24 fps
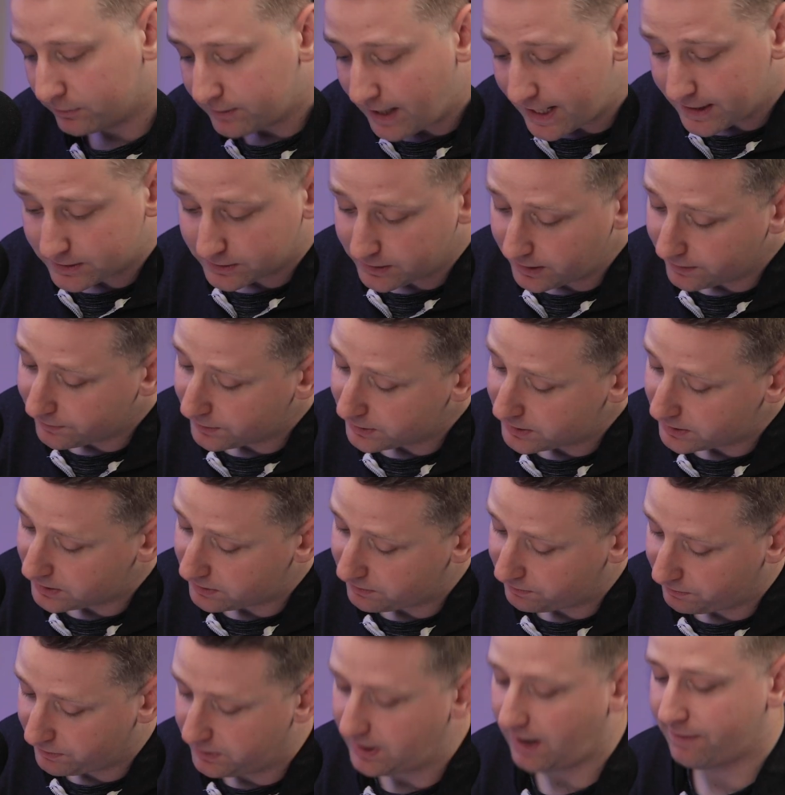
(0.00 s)
then lastly, and this
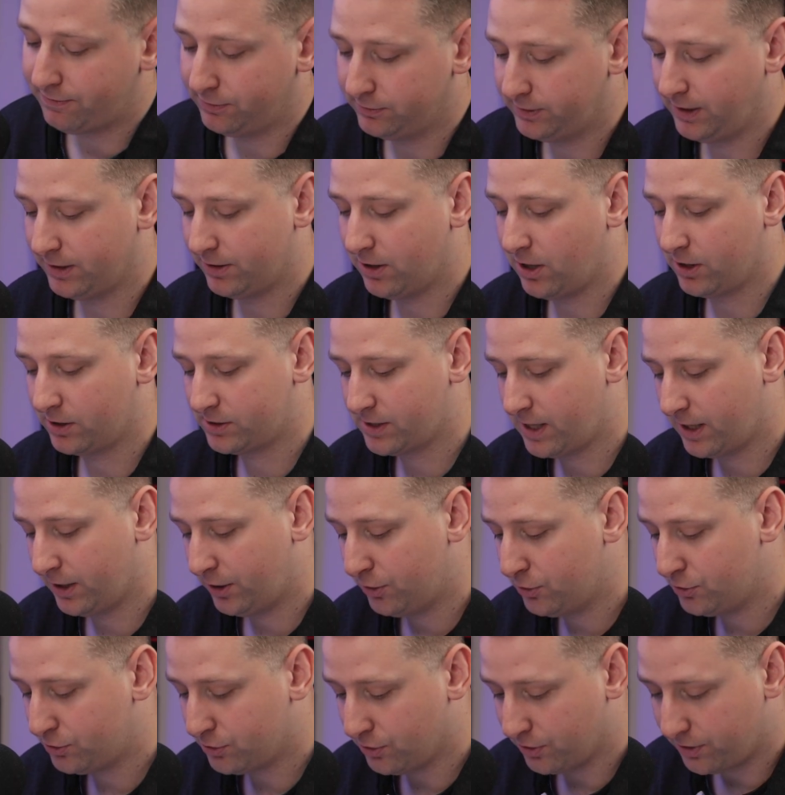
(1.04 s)
is definitely a dark side
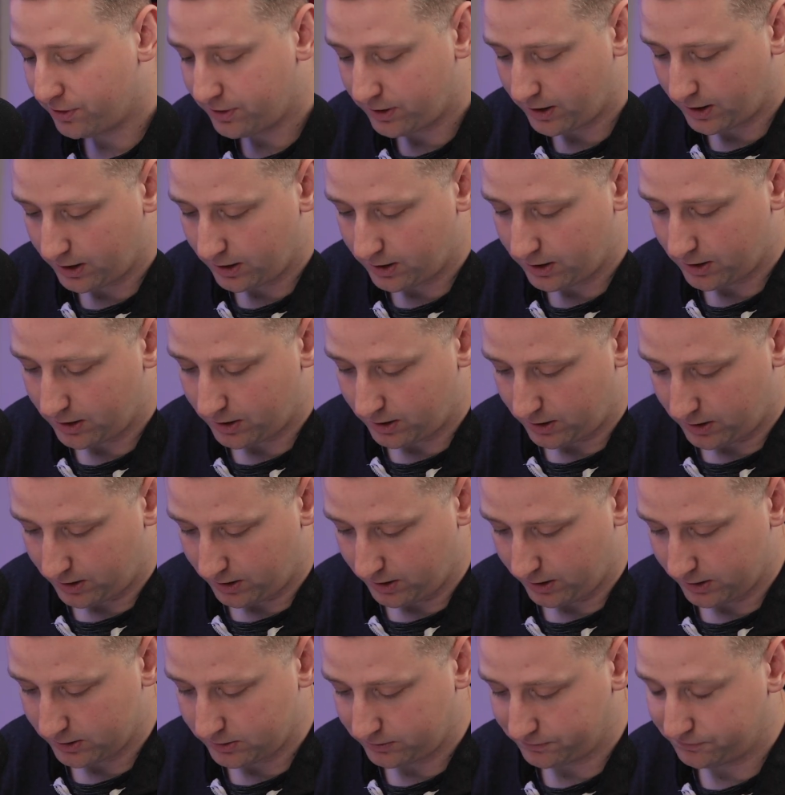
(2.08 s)
user thing,
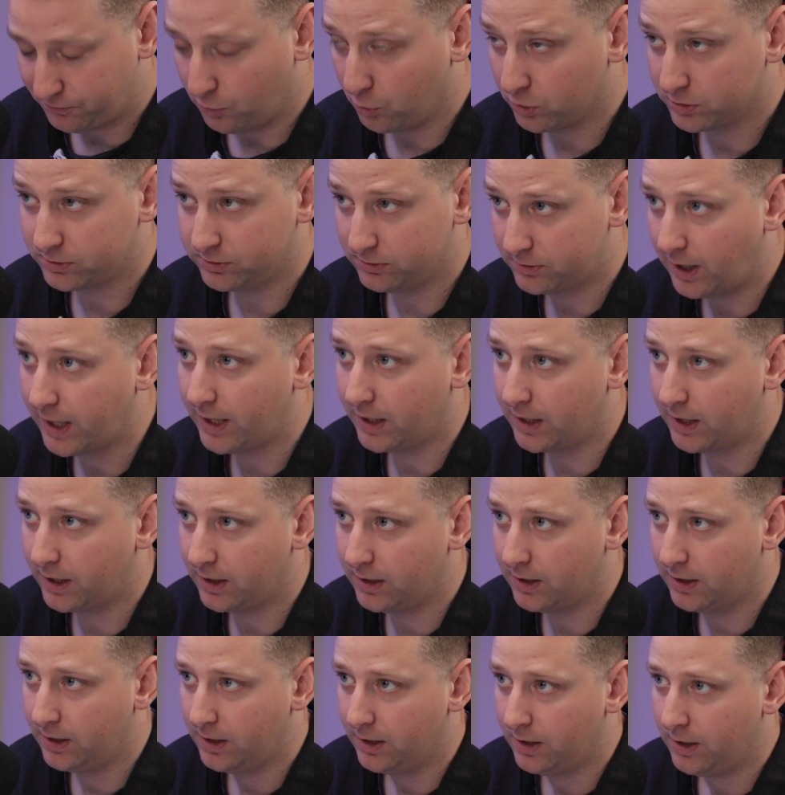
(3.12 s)
is force
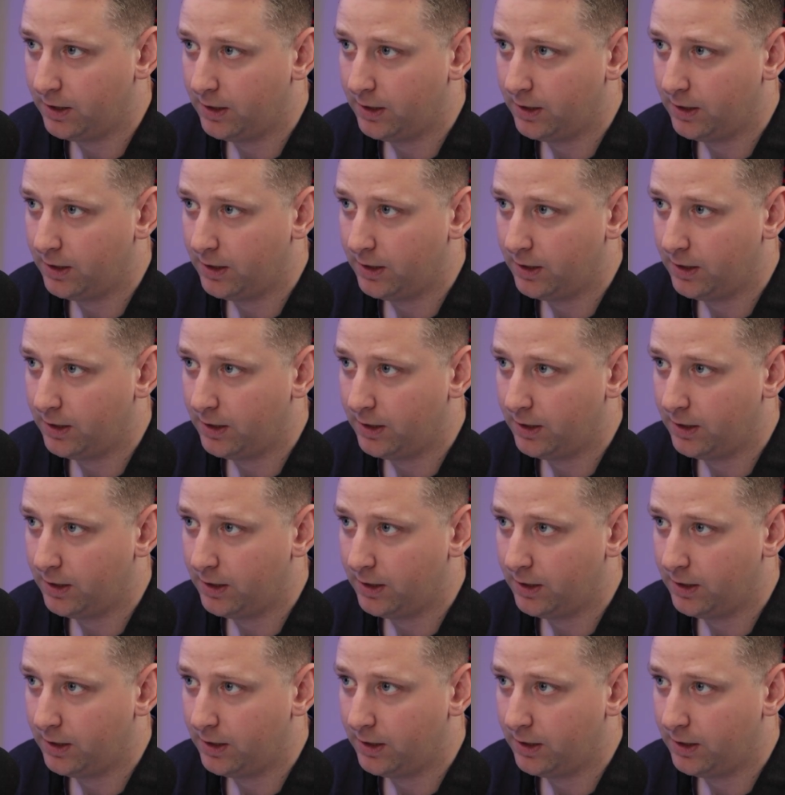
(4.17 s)
lightning.